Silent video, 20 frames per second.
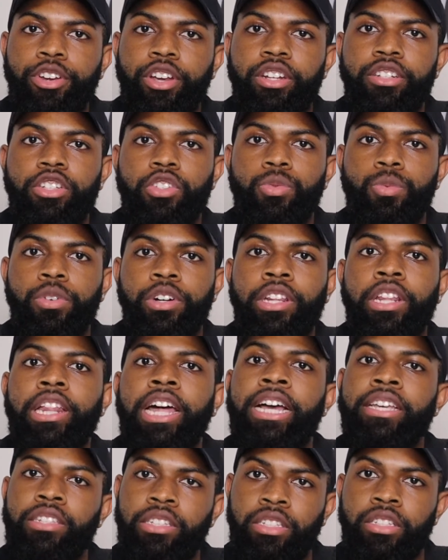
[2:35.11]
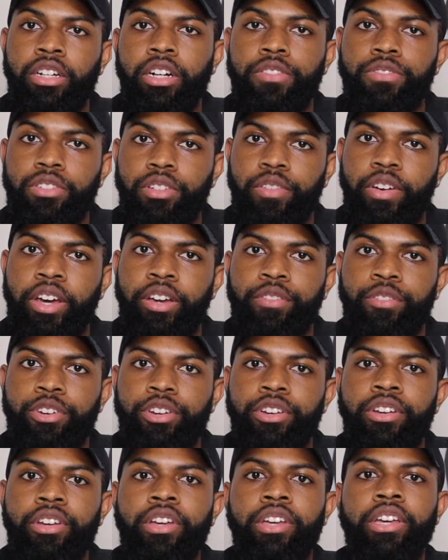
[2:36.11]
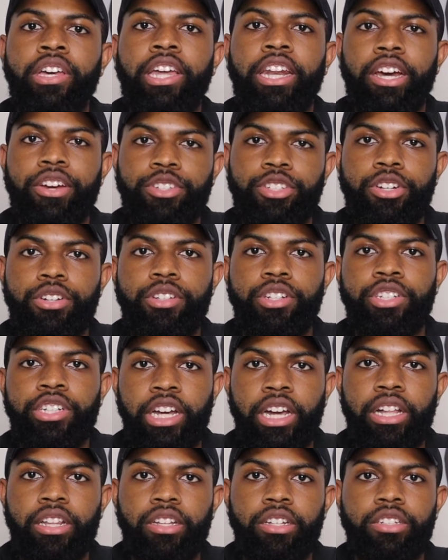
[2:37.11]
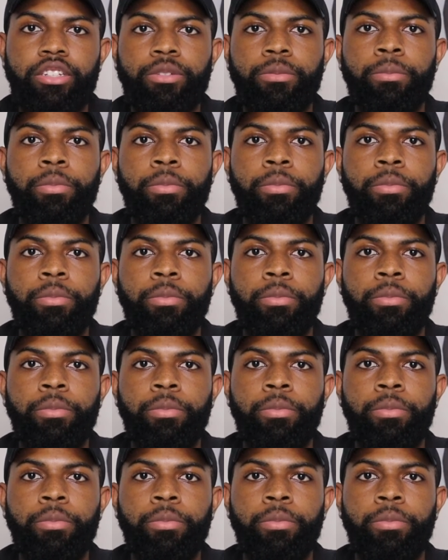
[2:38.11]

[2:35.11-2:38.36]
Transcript: He just won the last season of Survivor, and now he's here on the challenge.